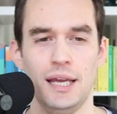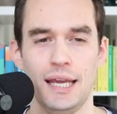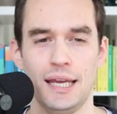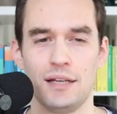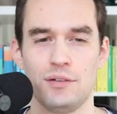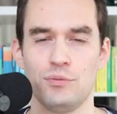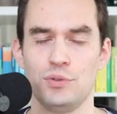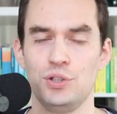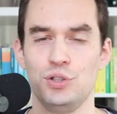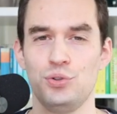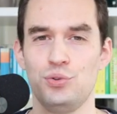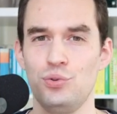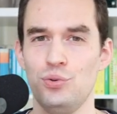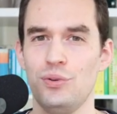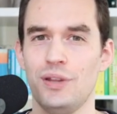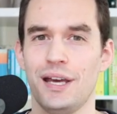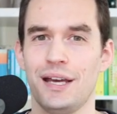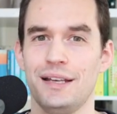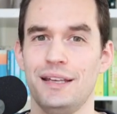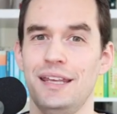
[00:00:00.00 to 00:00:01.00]
And when you do
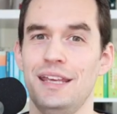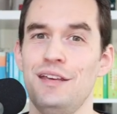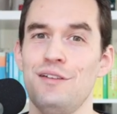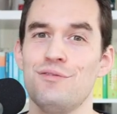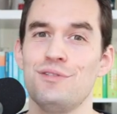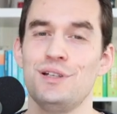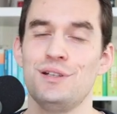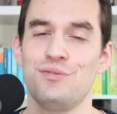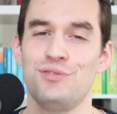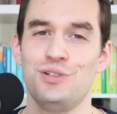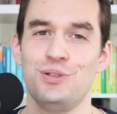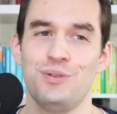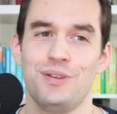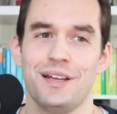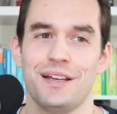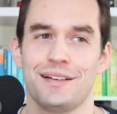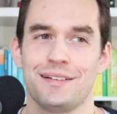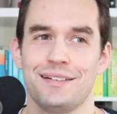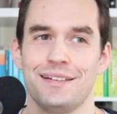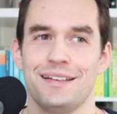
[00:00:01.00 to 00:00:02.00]
that, even if you
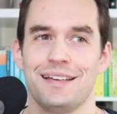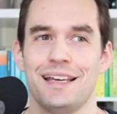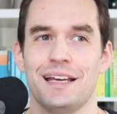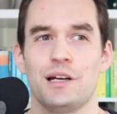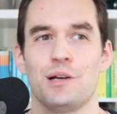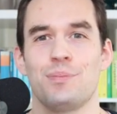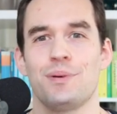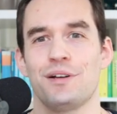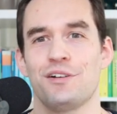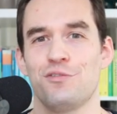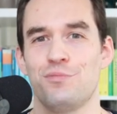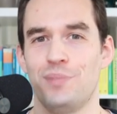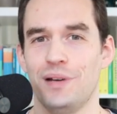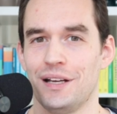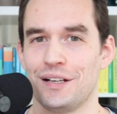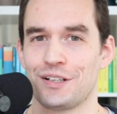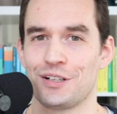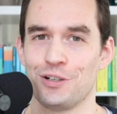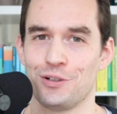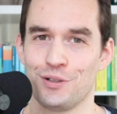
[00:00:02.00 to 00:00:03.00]
then get up out of
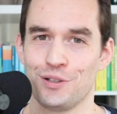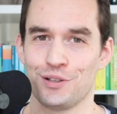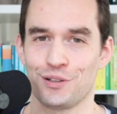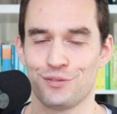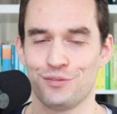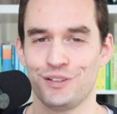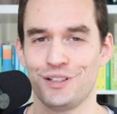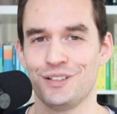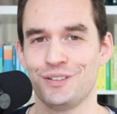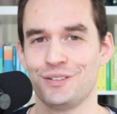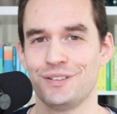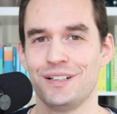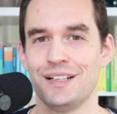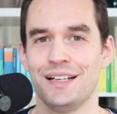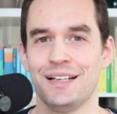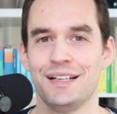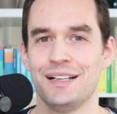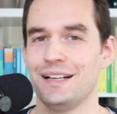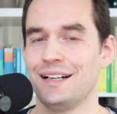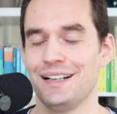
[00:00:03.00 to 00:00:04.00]
bed, go to your phone,
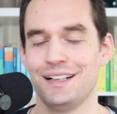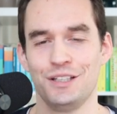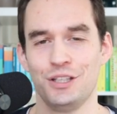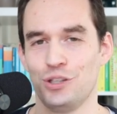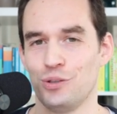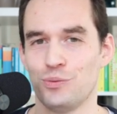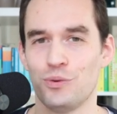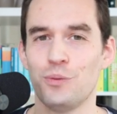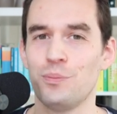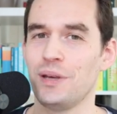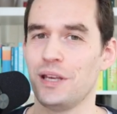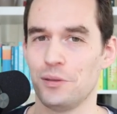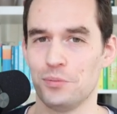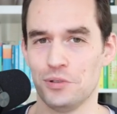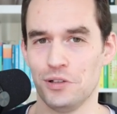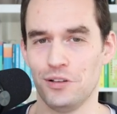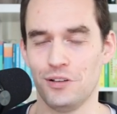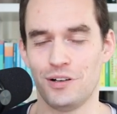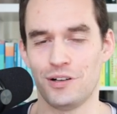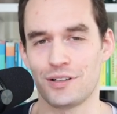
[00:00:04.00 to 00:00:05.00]
you won't be
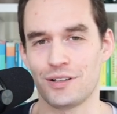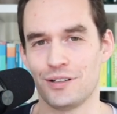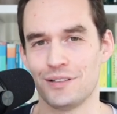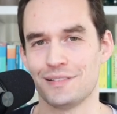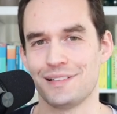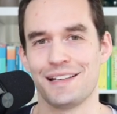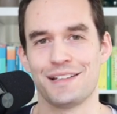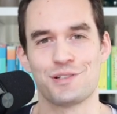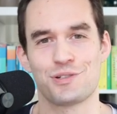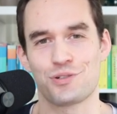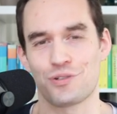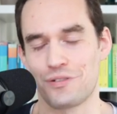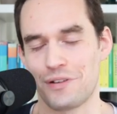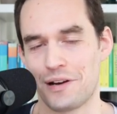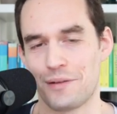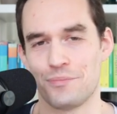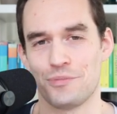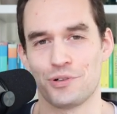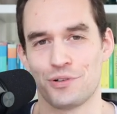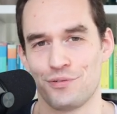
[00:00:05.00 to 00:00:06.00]
able to log on to
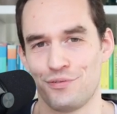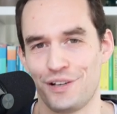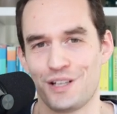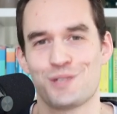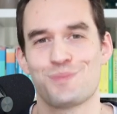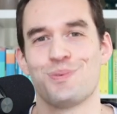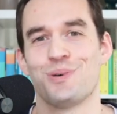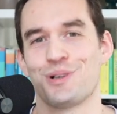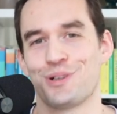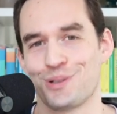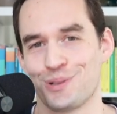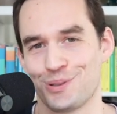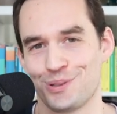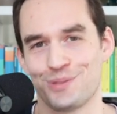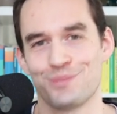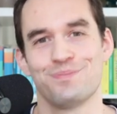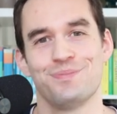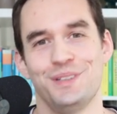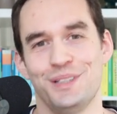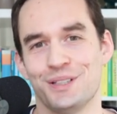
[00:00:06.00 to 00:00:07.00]
Instagram or Facebook
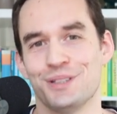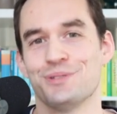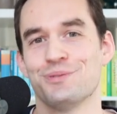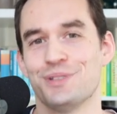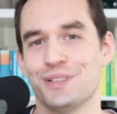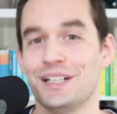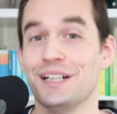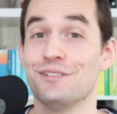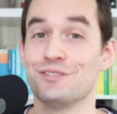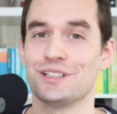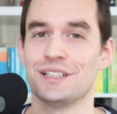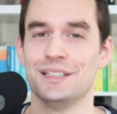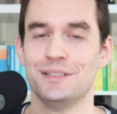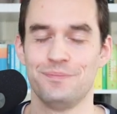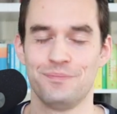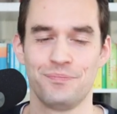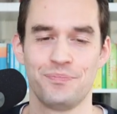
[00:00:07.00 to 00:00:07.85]
or, you know, wherever.